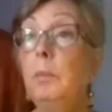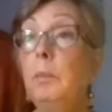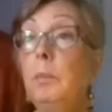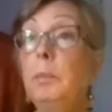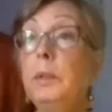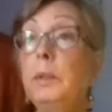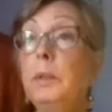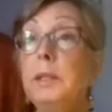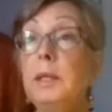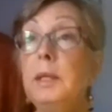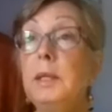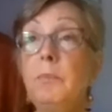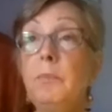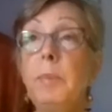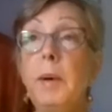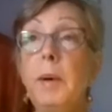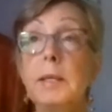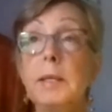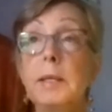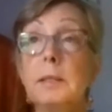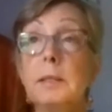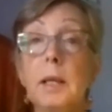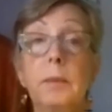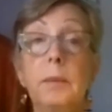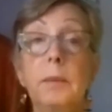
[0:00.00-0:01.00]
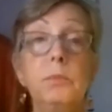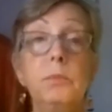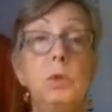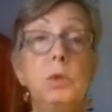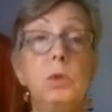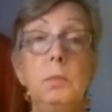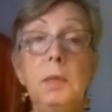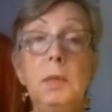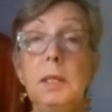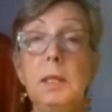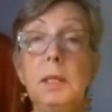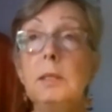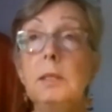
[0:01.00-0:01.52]
believed by some
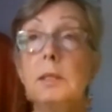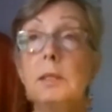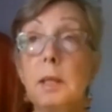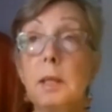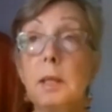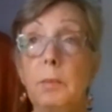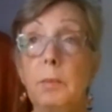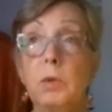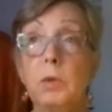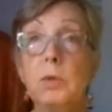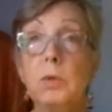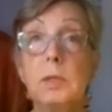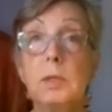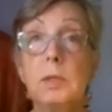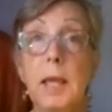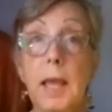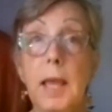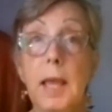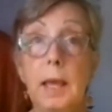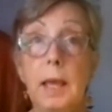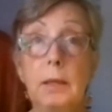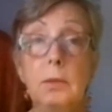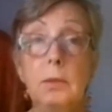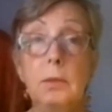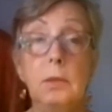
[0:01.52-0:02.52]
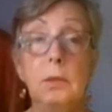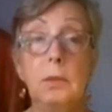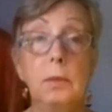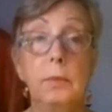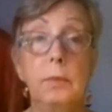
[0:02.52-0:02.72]
to mean summer's end.